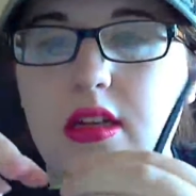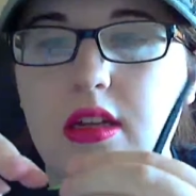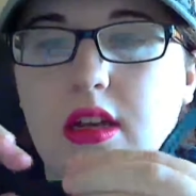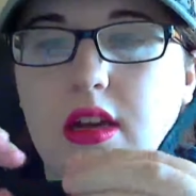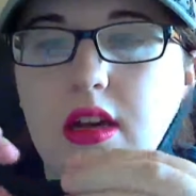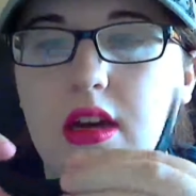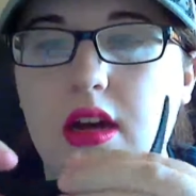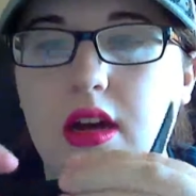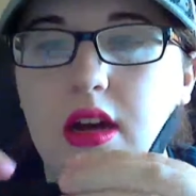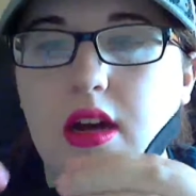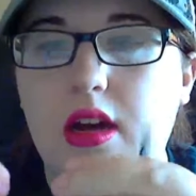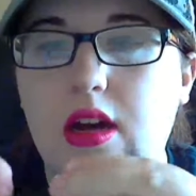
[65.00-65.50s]

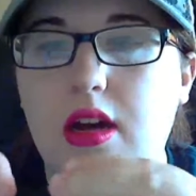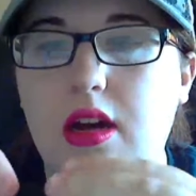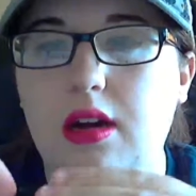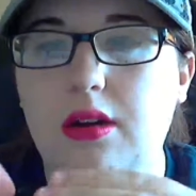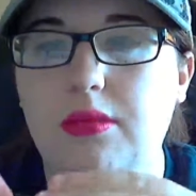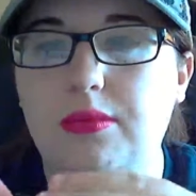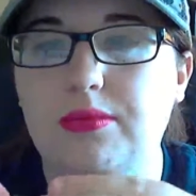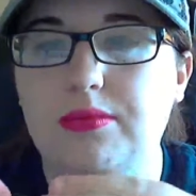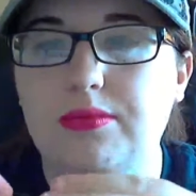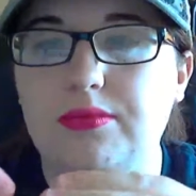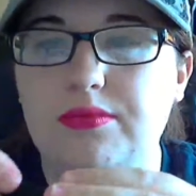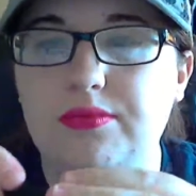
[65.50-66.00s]
Try
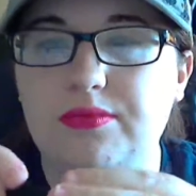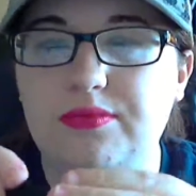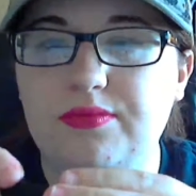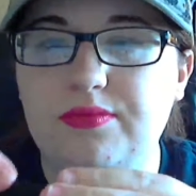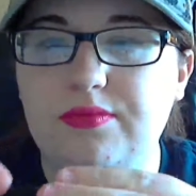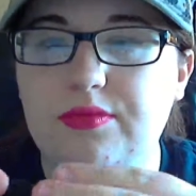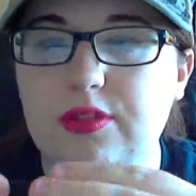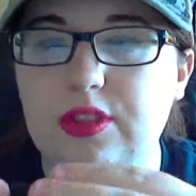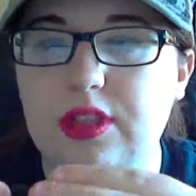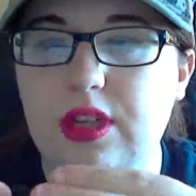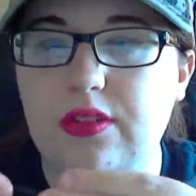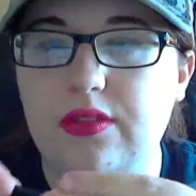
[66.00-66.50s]

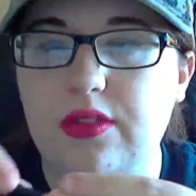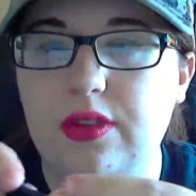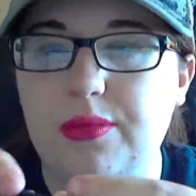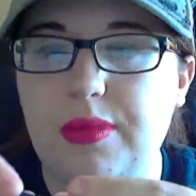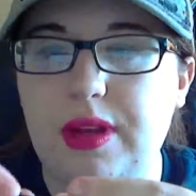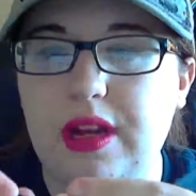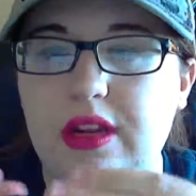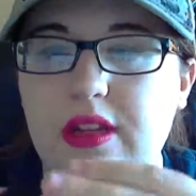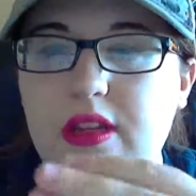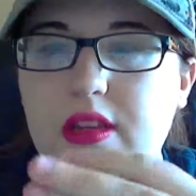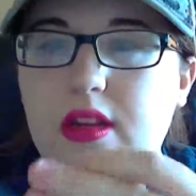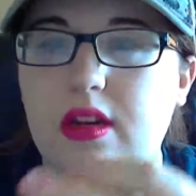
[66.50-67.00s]
to fit it
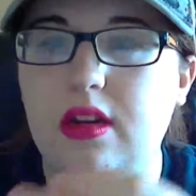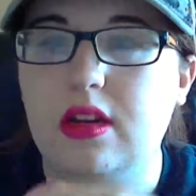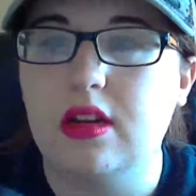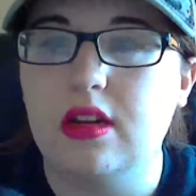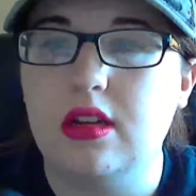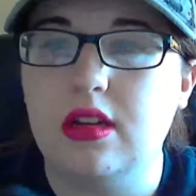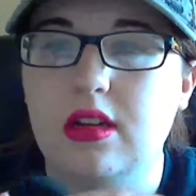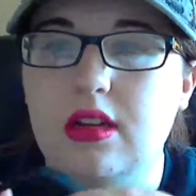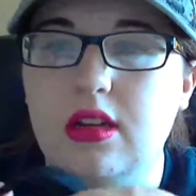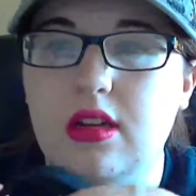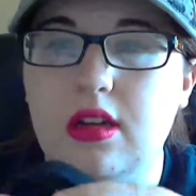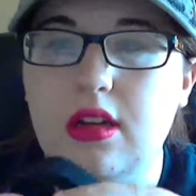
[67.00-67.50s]
back in there,
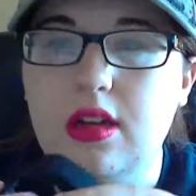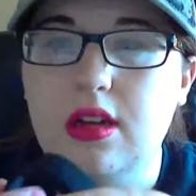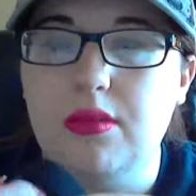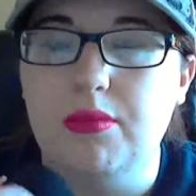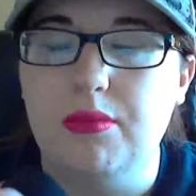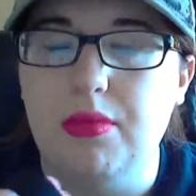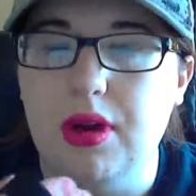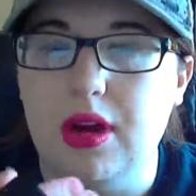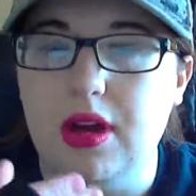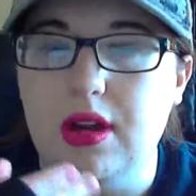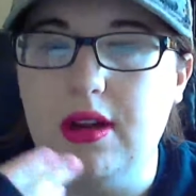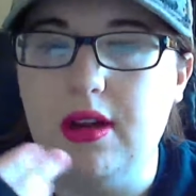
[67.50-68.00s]

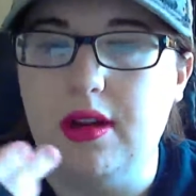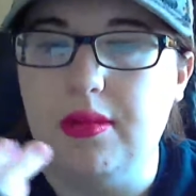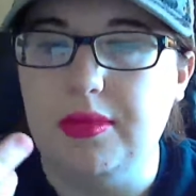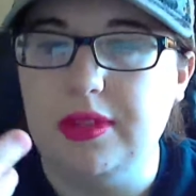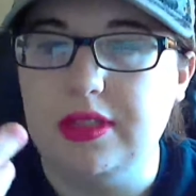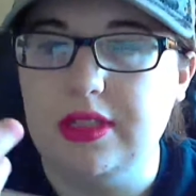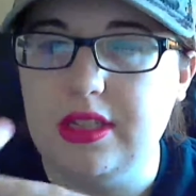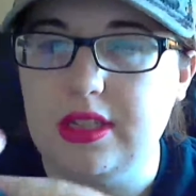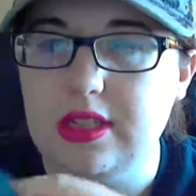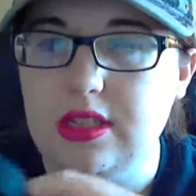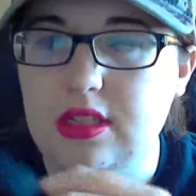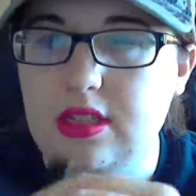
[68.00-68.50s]
but it
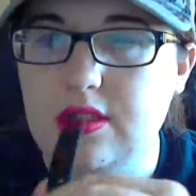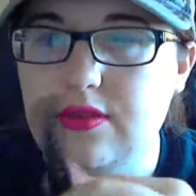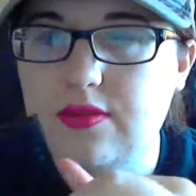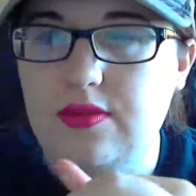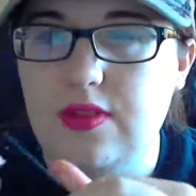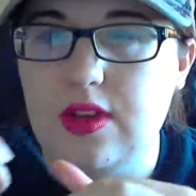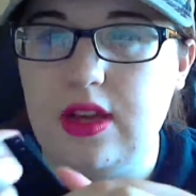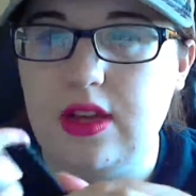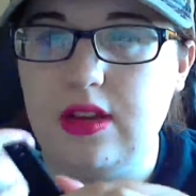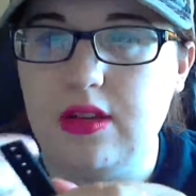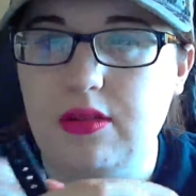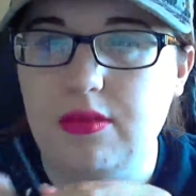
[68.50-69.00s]
does
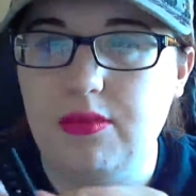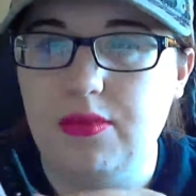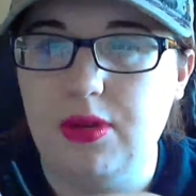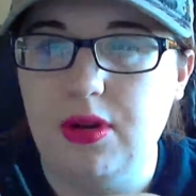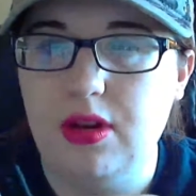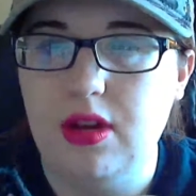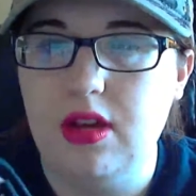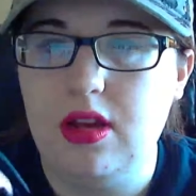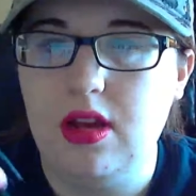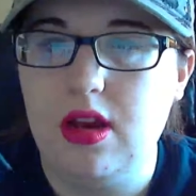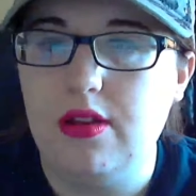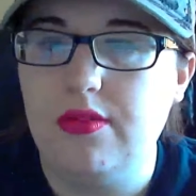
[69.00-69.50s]
fit
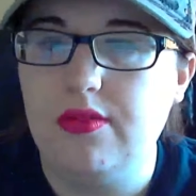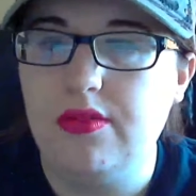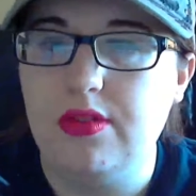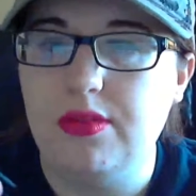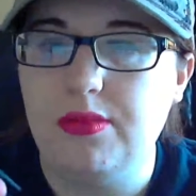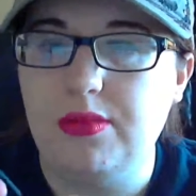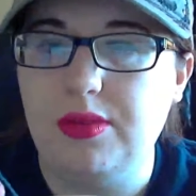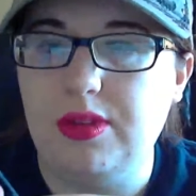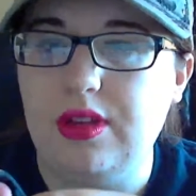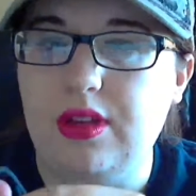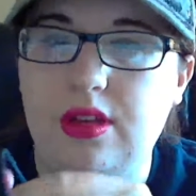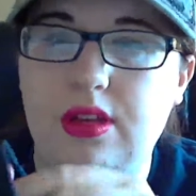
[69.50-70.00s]
pretty
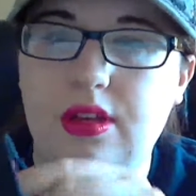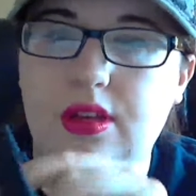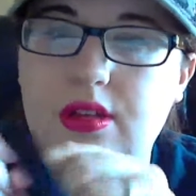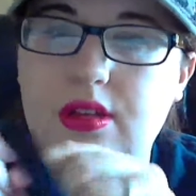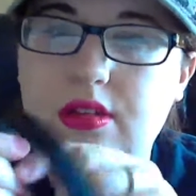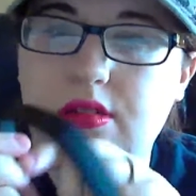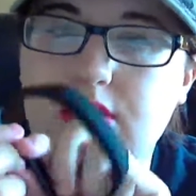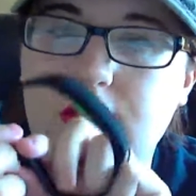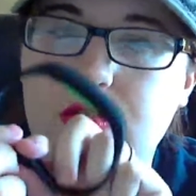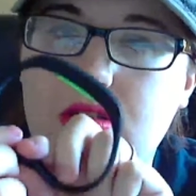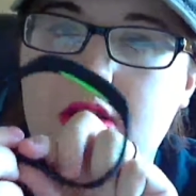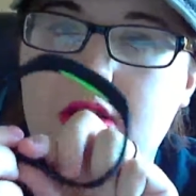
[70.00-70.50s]
comfortably
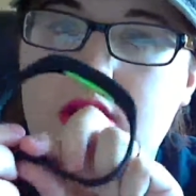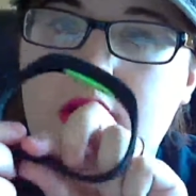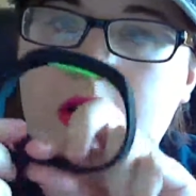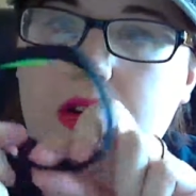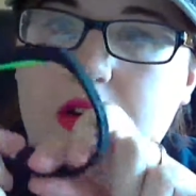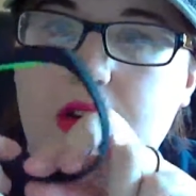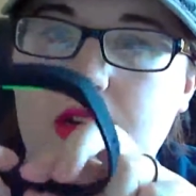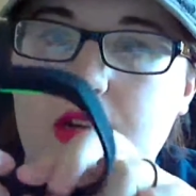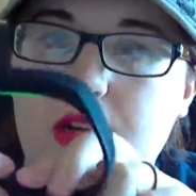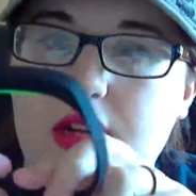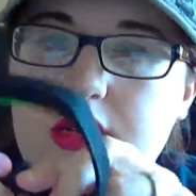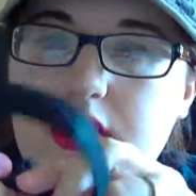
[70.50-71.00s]

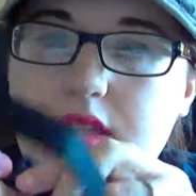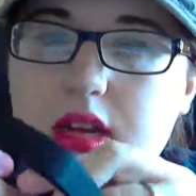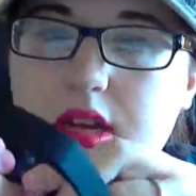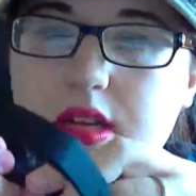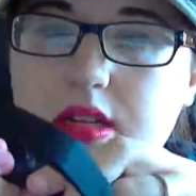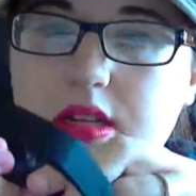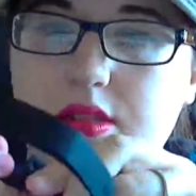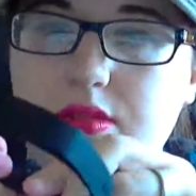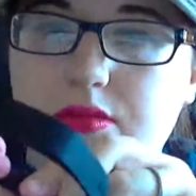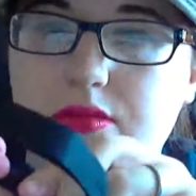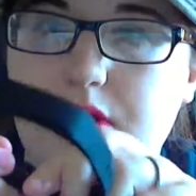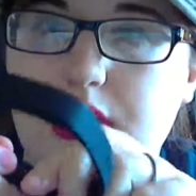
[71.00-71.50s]
on any
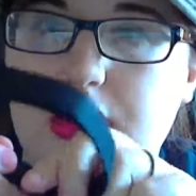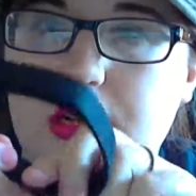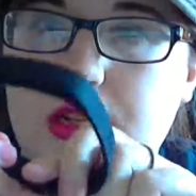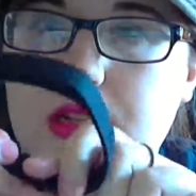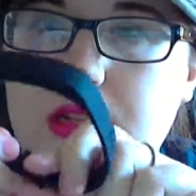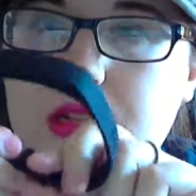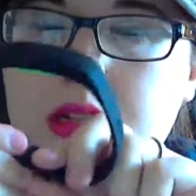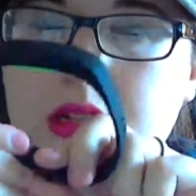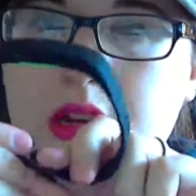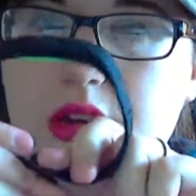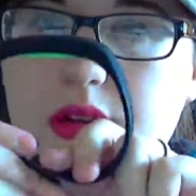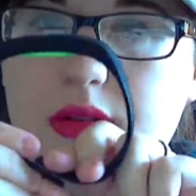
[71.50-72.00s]
size
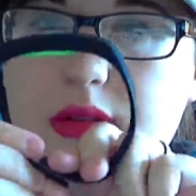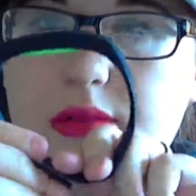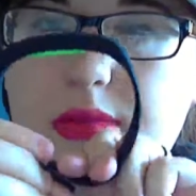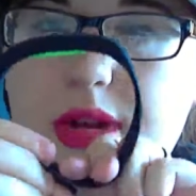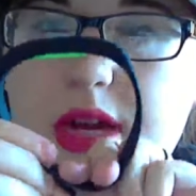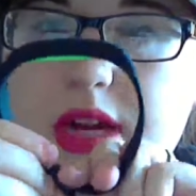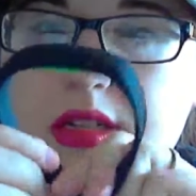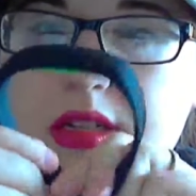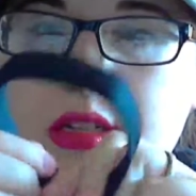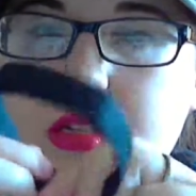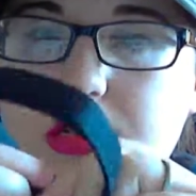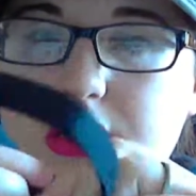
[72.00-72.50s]
wrist, I would
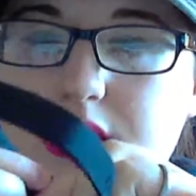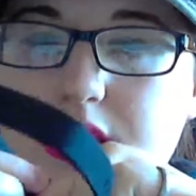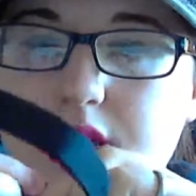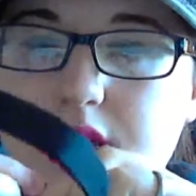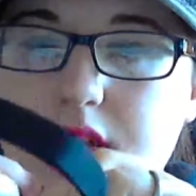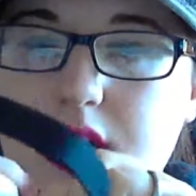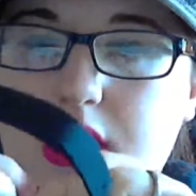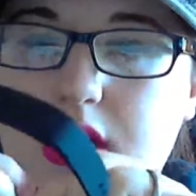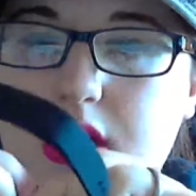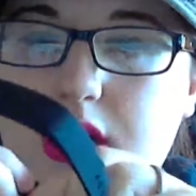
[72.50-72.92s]
imagine.